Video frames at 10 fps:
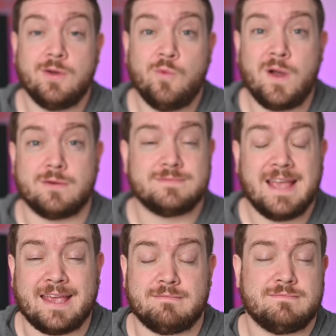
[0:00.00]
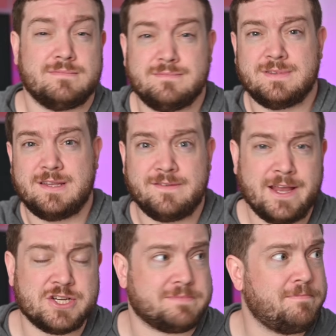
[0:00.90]
Whoa, hey, if I
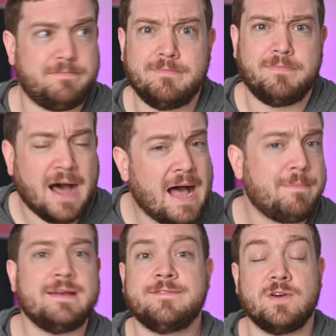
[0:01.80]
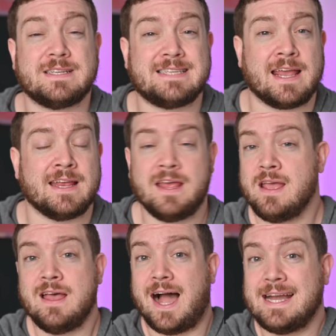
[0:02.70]
could just pop in for a second,
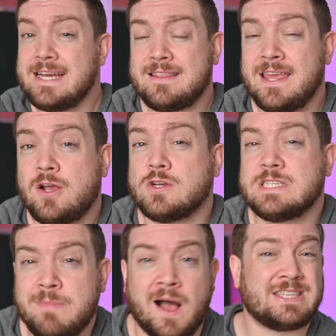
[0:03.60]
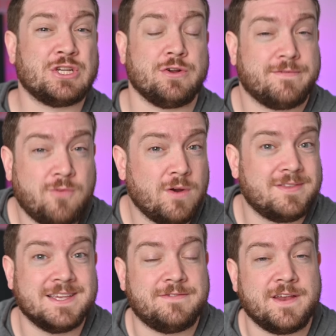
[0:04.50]
I need to thank our sponsor for
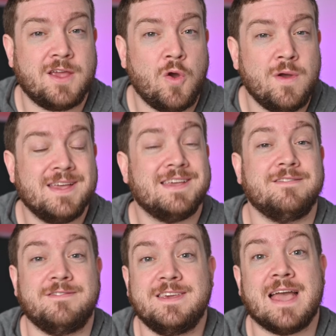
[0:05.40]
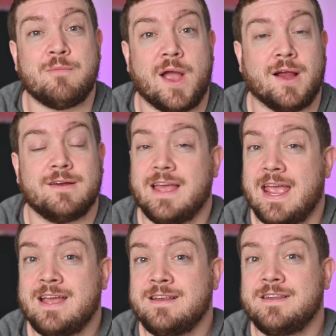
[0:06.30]
this video, VMware,
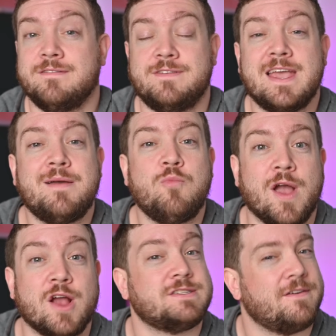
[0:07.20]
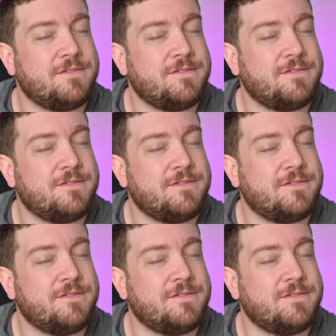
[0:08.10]
and VMware's